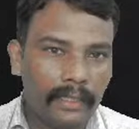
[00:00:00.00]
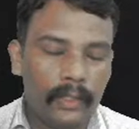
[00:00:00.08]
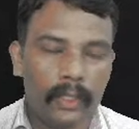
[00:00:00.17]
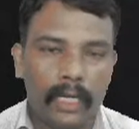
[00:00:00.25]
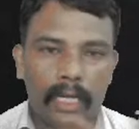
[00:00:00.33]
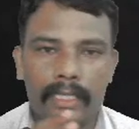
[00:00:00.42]

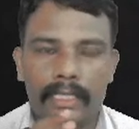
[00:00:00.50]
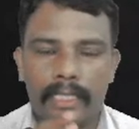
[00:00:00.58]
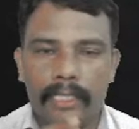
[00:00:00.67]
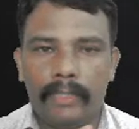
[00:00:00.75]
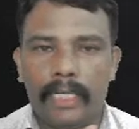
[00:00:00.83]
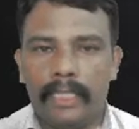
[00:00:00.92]
you are the
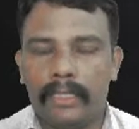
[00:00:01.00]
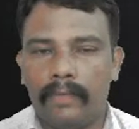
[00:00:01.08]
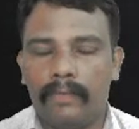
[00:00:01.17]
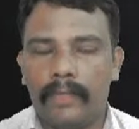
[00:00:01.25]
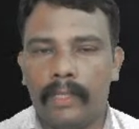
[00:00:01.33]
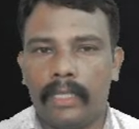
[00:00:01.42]
student
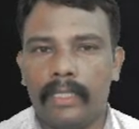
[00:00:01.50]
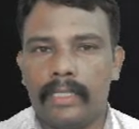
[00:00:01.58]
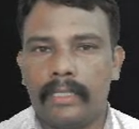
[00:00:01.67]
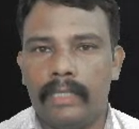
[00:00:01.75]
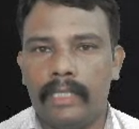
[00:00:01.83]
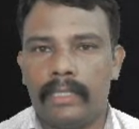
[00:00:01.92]
of you are the
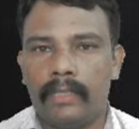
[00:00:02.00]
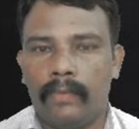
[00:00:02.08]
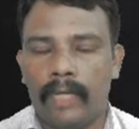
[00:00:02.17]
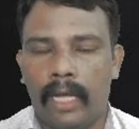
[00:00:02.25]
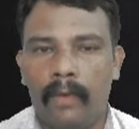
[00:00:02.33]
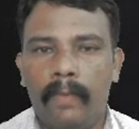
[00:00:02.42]
students
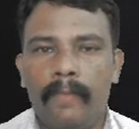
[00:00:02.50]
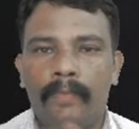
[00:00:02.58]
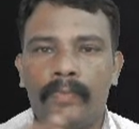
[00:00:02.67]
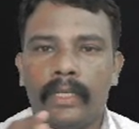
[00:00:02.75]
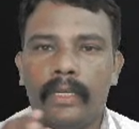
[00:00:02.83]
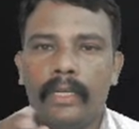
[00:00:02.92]
of now
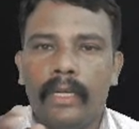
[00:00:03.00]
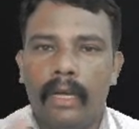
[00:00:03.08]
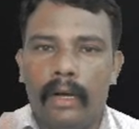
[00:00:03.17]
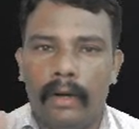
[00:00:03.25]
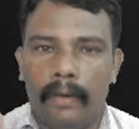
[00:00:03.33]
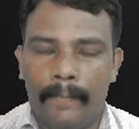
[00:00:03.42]

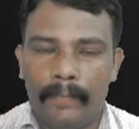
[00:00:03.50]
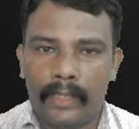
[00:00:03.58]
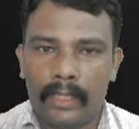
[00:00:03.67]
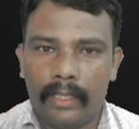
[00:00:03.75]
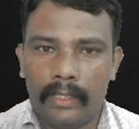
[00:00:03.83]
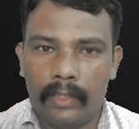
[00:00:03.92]
um,
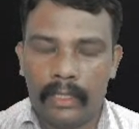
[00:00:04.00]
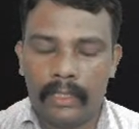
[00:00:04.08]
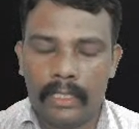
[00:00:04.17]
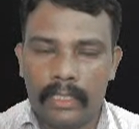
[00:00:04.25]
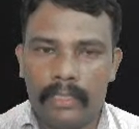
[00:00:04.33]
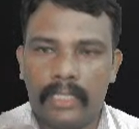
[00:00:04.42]
you are
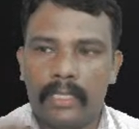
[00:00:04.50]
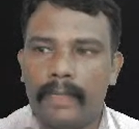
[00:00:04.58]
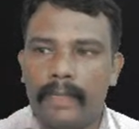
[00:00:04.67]
the students of